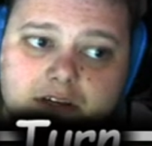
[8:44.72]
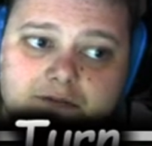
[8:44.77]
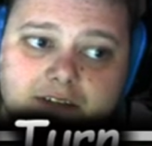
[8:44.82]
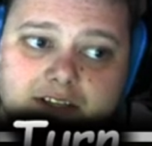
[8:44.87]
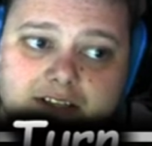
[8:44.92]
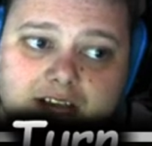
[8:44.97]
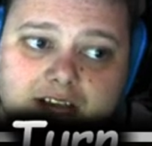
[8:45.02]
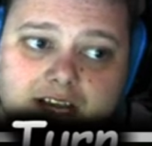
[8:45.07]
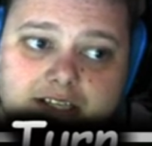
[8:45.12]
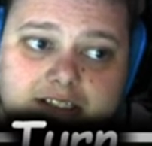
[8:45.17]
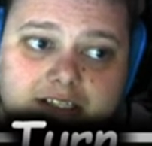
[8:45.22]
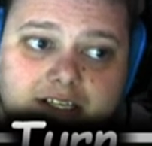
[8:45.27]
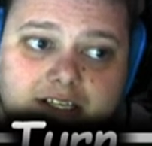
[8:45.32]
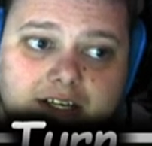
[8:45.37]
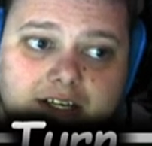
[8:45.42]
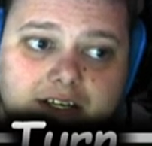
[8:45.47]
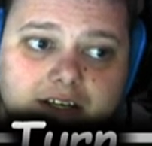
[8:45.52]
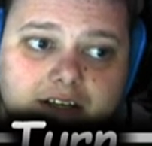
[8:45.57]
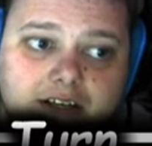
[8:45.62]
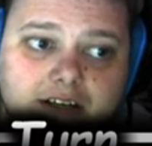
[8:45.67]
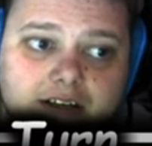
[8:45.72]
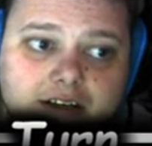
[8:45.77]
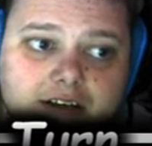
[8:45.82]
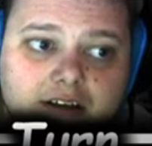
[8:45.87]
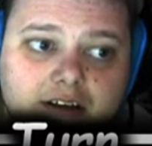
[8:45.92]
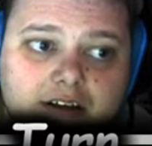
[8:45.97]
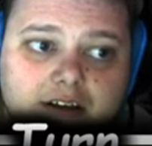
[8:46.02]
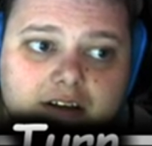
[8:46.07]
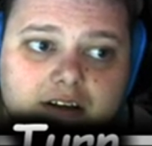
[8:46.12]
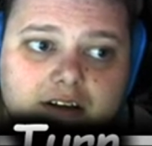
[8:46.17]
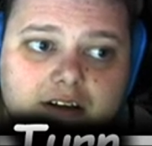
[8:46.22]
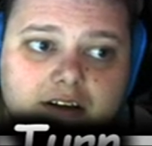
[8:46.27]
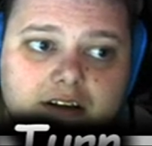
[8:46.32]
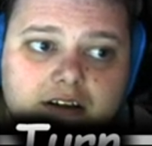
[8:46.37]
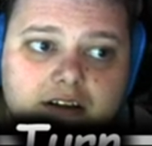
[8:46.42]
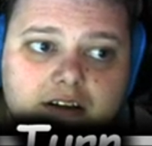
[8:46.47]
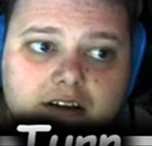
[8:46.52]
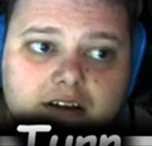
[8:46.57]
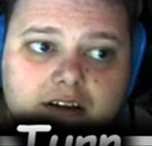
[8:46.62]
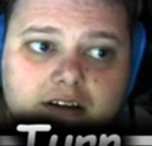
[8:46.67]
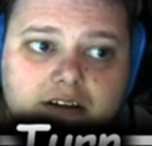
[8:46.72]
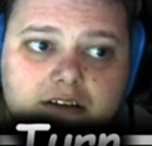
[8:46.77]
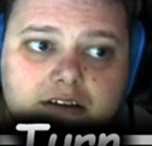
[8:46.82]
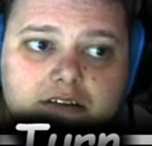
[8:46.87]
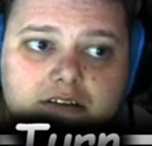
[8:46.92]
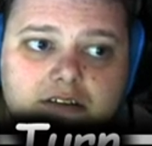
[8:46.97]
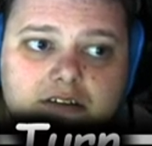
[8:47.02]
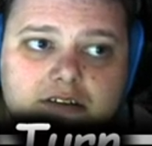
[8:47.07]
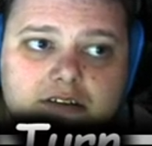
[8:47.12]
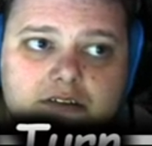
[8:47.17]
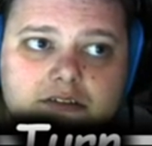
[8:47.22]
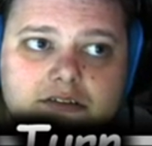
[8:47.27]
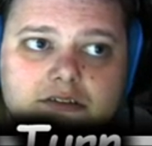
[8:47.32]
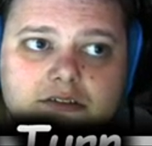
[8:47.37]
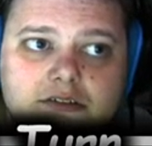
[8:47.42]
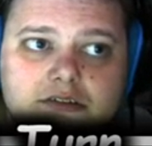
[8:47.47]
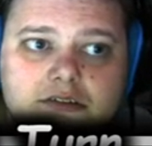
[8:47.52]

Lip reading: (silence)